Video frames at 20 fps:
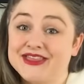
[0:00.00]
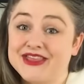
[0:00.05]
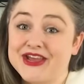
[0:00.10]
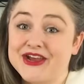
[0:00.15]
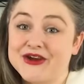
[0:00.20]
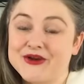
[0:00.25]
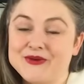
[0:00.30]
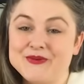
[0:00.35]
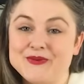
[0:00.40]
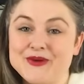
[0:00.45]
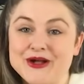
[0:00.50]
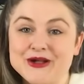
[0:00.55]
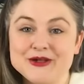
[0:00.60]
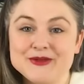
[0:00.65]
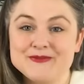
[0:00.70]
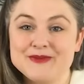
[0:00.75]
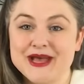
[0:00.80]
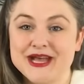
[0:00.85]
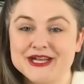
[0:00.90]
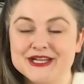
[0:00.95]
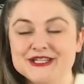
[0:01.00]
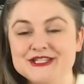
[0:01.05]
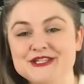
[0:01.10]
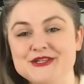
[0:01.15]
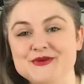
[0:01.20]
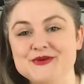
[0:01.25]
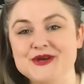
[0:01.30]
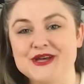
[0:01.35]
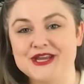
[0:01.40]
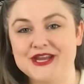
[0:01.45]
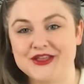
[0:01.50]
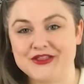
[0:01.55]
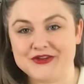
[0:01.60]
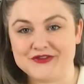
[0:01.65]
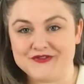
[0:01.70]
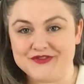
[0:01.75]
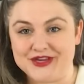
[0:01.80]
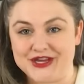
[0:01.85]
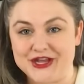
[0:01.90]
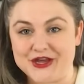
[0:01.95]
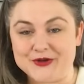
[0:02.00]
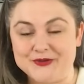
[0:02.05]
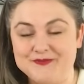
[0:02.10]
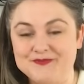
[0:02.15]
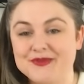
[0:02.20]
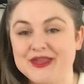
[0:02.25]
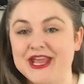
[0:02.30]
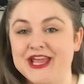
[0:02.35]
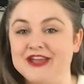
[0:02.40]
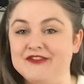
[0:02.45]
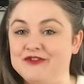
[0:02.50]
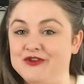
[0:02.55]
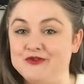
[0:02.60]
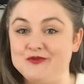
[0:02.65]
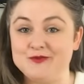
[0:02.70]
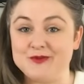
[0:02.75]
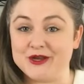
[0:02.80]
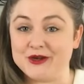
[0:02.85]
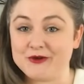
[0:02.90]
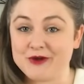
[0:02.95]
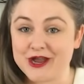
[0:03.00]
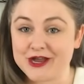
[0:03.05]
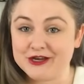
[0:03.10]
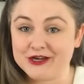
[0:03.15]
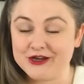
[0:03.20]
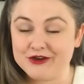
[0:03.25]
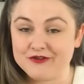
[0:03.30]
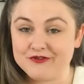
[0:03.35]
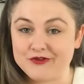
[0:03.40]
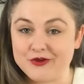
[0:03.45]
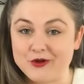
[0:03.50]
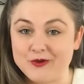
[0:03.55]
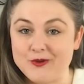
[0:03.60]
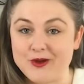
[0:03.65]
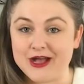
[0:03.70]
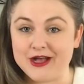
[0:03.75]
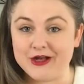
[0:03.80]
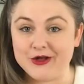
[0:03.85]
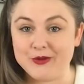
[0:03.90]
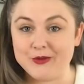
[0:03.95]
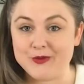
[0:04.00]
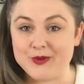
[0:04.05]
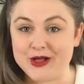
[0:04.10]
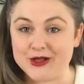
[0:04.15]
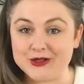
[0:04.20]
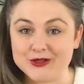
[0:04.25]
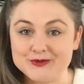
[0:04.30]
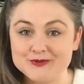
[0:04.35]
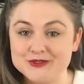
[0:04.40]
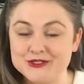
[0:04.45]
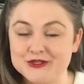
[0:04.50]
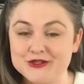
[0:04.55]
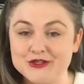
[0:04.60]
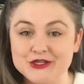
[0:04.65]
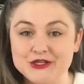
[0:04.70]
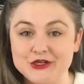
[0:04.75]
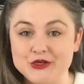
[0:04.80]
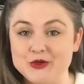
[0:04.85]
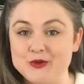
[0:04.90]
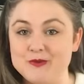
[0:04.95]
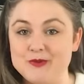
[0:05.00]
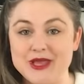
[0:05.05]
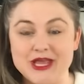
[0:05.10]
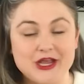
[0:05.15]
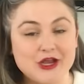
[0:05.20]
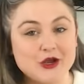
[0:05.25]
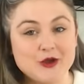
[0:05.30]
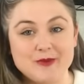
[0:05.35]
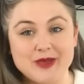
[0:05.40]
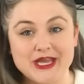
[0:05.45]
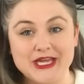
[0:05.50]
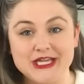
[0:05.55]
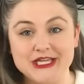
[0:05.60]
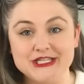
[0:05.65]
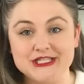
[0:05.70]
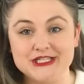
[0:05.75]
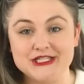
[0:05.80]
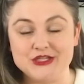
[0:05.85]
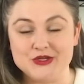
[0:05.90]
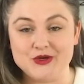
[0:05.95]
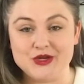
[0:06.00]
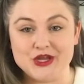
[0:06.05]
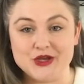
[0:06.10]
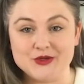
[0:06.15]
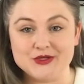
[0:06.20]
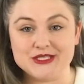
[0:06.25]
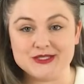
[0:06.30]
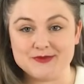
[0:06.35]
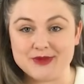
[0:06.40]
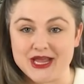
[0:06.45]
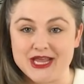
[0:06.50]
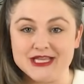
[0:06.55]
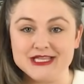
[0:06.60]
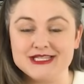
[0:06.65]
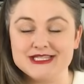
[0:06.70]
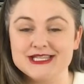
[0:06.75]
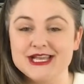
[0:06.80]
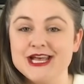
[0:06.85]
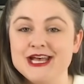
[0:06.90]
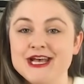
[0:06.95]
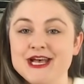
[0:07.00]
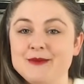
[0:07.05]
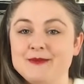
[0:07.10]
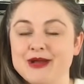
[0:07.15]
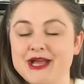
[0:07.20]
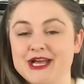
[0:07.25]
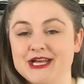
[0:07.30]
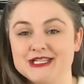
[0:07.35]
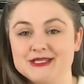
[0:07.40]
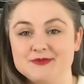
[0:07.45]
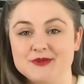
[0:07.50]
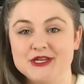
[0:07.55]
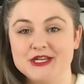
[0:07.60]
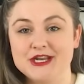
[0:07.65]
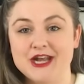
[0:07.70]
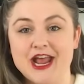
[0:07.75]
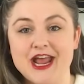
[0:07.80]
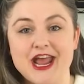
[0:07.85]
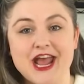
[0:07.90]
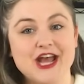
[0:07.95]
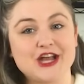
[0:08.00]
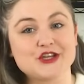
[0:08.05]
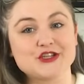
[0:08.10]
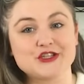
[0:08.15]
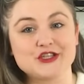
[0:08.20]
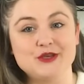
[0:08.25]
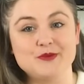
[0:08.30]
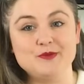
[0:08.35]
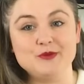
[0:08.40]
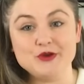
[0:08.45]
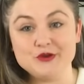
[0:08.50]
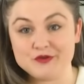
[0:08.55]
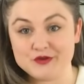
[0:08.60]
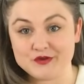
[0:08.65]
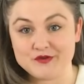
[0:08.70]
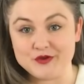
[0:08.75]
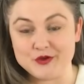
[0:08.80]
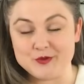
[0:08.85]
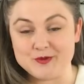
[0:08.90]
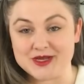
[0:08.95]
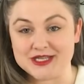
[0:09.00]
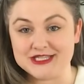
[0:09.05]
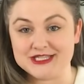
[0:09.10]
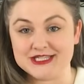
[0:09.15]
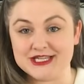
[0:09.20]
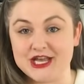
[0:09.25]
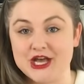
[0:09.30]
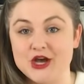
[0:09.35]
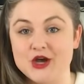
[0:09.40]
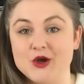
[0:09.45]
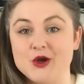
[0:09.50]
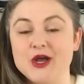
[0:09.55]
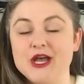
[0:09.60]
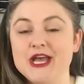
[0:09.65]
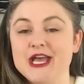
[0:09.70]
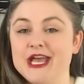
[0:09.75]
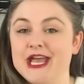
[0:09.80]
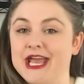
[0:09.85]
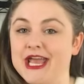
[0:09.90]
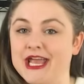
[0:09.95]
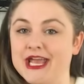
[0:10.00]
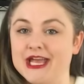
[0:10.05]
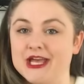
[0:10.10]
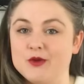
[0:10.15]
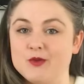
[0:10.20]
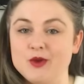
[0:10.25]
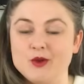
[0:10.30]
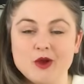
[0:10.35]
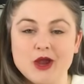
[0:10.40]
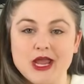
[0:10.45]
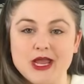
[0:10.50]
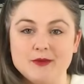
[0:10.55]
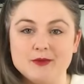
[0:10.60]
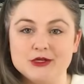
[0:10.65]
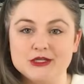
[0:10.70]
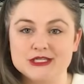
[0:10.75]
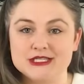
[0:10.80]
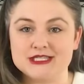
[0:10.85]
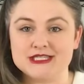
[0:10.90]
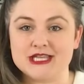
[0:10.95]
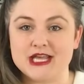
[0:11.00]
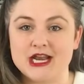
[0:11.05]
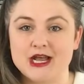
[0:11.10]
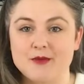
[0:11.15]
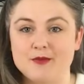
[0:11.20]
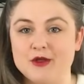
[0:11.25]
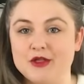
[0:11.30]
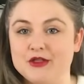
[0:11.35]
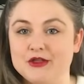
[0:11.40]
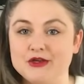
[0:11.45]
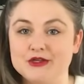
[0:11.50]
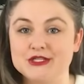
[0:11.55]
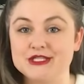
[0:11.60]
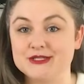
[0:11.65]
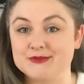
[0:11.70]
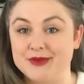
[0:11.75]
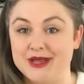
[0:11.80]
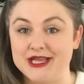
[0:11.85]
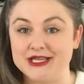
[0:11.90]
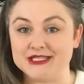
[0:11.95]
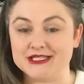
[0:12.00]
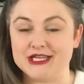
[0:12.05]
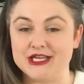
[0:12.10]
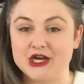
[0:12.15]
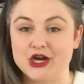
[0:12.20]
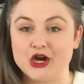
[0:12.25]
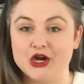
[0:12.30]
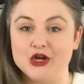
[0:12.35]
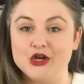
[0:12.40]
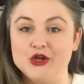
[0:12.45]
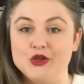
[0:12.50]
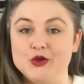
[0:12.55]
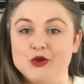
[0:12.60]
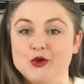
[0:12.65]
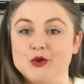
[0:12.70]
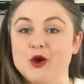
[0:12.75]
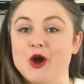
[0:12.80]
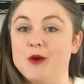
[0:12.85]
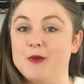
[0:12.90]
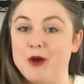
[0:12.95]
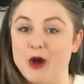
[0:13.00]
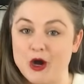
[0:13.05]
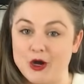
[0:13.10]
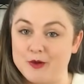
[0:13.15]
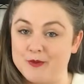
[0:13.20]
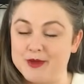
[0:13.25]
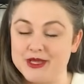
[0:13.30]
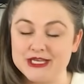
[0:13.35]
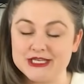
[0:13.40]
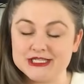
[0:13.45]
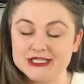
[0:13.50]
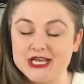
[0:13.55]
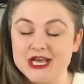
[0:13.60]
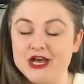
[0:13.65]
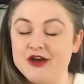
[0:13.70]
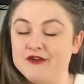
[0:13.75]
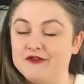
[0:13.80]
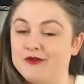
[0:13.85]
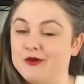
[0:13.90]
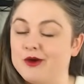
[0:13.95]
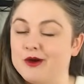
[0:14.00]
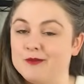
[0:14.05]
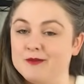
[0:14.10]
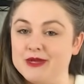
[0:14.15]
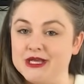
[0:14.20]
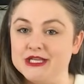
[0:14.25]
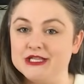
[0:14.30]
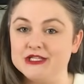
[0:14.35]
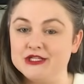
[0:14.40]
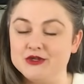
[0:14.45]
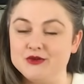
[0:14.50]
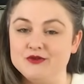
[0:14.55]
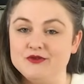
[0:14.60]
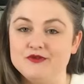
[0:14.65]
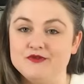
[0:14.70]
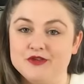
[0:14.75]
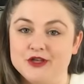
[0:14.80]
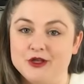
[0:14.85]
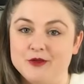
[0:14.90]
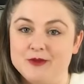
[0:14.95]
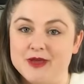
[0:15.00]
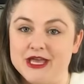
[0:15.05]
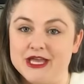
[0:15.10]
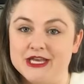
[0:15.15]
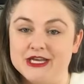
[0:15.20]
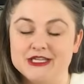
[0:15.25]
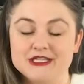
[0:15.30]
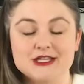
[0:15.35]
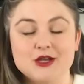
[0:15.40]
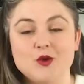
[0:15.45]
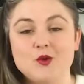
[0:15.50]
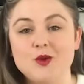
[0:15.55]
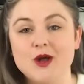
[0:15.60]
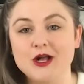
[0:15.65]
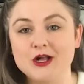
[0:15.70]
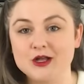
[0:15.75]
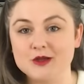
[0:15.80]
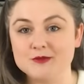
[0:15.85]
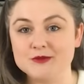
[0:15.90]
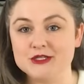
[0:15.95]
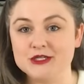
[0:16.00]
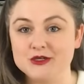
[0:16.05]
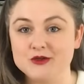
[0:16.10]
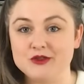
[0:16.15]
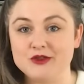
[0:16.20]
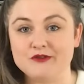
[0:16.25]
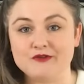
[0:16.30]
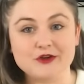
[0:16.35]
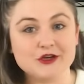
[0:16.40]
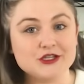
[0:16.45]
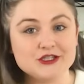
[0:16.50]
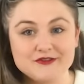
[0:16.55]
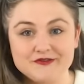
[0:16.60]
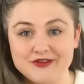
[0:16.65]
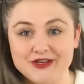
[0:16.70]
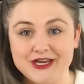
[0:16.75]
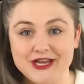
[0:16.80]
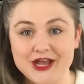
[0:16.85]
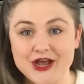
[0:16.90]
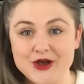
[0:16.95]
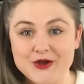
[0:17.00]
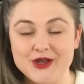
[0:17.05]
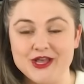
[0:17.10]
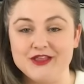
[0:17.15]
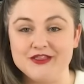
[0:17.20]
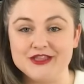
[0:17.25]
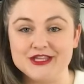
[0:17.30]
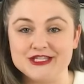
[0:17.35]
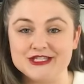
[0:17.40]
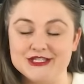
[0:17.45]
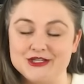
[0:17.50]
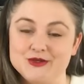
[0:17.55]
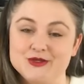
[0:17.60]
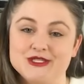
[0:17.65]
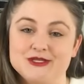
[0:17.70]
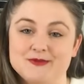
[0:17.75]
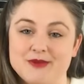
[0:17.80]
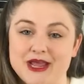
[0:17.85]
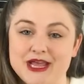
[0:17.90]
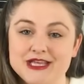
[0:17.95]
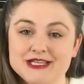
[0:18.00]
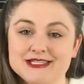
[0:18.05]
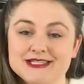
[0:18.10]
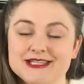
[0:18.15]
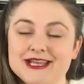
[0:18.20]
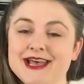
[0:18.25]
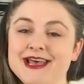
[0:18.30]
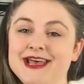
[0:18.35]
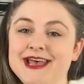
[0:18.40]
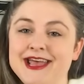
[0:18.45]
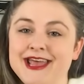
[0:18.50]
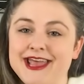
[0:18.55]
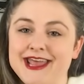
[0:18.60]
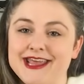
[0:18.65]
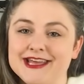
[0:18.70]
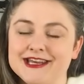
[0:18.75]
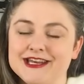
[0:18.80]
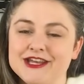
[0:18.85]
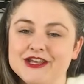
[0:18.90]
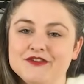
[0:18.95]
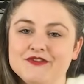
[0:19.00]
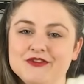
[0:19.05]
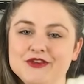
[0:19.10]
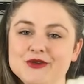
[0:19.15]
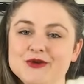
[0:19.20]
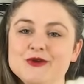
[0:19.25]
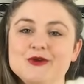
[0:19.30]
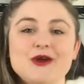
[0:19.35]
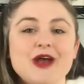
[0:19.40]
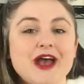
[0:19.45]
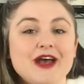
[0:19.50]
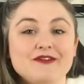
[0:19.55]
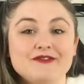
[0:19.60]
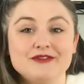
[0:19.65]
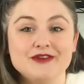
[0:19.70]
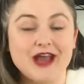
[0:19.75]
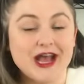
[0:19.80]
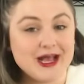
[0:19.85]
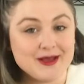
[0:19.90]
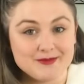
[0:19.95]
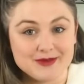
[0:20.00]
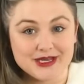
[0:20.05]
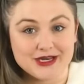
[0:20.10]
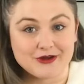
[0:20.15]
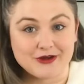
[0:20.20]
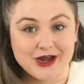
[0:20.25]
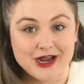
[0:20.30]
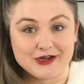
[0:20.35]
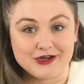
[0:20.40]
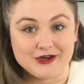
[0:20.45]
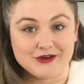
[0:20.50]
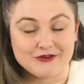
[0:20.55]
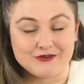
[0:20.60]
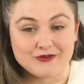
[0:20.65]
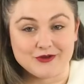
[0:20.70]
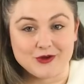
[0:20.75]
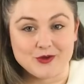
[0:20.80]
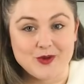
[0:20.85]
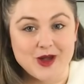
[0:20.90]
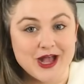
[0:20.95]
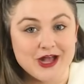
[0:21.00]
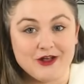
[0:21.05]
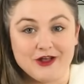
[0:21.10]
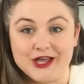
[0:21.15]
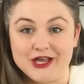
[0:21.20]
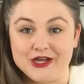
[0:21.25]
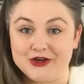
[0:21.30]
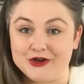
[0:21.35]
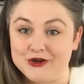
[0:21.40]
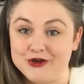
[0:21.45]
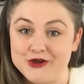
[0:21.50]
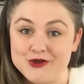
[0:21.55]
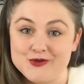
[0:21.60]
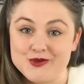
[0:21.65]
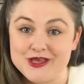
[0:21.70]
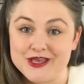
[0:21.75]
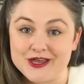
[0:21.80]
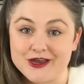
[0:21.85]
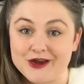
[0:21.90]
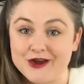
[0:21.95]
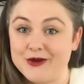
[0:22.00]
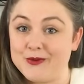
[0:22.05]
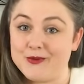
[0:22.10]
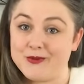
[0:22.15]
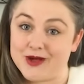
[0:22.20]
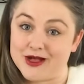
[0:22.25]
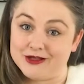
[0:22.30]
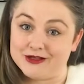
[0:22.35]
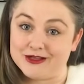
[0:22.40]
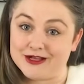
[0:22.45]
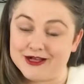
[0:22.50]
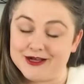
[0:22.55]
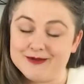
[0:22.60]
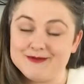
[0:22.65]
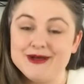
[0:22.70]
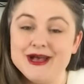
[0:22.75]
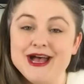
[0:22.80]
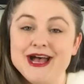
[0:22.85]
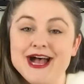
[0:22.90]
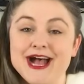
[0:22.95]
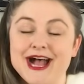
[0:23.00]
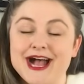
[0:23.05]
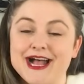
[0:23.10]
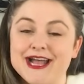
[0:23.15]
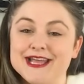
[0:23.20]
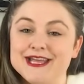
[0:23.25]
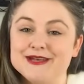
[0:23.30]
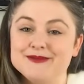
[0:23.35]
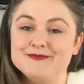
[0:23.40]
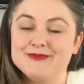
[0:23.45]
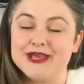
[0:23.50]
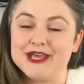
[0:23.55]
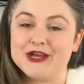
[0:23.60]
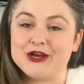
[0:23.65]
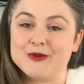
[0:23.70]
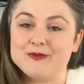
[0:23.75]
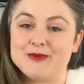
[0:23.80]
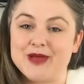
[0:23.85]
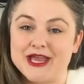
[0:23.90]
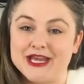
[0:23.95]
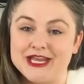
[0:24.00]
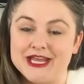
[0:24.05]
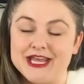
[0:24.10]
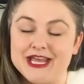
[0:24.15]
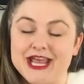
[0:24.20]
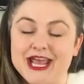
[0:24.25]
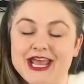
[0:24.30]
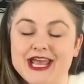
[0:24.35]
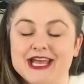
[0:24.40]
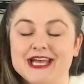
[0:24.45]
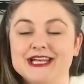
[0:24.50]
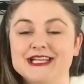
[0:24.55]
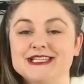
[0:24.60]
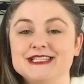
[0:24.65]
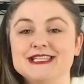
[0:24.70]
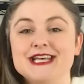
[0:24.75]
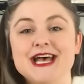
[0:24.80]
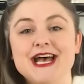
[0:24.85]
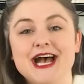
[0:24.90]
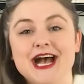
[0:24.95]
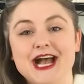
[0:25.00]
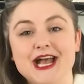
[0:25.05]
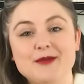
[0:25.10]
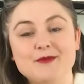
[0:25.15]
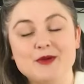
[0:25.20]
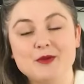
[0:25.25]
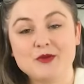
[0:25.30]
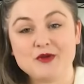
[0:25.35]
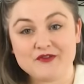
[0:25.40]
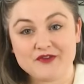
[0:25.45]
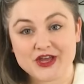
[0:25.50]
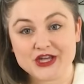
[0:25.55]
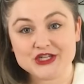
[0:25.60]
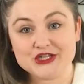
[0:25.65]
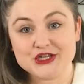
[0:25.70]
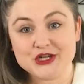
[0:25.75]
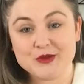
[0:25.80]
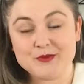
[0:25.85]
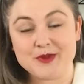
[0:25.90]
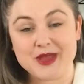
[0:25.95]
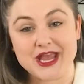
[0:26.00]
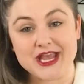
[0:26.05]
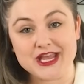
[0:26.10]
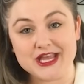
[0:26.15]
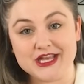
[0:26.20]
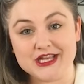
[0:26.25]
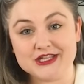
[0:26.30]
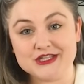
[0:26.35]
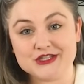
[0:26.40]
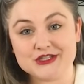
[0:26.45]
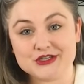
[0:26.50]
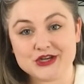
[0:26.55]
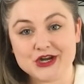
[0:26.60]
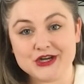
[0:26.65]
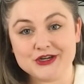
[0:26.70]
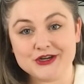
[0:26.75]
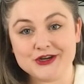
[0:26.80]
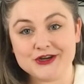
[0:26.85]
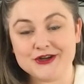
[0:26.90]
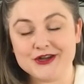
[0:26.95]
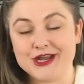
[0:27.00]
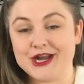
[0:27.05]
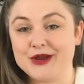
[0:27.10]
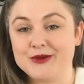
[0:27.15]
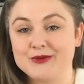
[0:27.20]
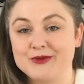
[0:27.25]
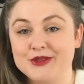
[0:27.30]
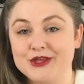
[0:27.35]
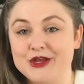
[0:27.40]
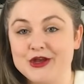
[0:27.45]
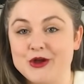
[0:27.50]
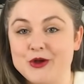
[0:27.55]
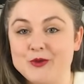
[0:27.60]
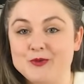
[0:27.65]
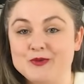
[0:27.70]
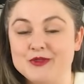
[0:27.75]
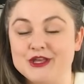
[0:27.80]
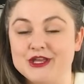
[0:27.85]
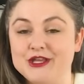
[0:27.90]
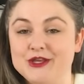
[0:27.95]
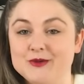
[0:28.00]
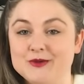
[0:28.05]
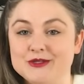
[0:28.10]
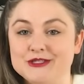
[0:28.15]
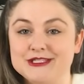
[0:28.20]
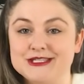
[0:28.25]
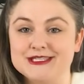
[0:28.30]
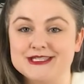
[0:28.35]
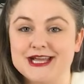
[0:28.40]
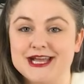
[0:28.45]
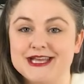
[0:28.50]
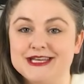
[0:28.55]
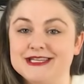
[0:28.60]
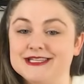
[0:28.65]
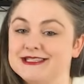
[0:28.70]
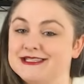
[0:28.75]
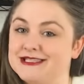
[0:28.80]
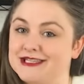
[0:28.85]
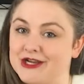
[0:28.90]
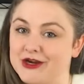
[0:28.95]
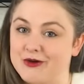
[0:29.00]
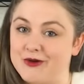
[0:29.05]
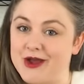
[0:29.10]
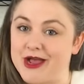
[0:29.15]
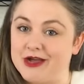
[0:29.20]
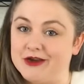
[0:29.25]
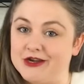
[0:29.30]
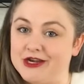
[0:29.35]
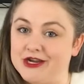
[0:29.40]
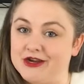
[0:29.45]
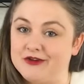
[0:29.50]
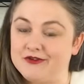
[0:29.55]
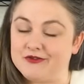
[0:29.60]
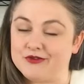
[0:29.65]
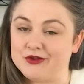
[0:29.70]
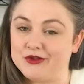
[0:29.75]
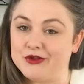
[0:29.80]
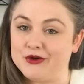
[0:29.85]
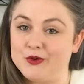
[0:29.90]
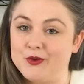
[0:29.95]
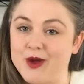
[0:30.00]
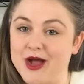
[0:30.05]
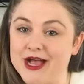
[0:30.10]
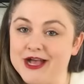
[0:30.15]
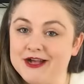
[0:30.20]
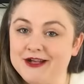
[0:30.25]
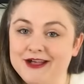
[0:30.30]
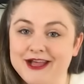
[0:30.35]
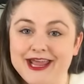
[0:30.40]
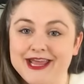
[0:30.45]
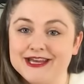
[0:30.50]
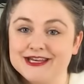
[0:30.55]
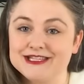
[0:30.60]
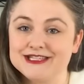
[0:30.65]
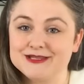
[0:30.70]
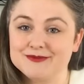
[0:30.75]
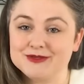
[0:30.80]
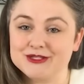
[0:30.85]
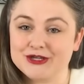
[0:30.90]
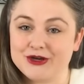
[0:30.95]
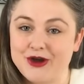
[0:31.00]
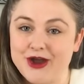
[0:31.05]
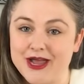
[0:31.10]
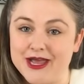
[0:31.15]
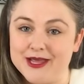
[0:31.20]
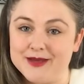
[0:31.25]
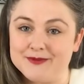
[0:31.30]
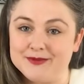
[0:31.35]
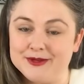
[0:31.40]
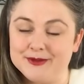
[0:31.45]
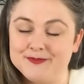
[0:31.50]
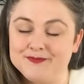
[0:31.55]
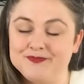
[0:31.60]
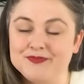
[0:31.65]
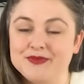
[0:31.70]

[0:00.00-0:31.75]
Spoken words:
there, welcome back to another video. If you've been around here for a while, welcome to the new Baker Betty studio space. My husband and I actually moved a few months ago and we were able to set up a little space in our new apartment for me to film in. So welcome to the first video in this new space. And if you have not been around here for a while and you're new here, welcome. I am Baker Betty and I am a professional baking instructor, and I really hope that you will decide to stick around here for a little while and subscribe.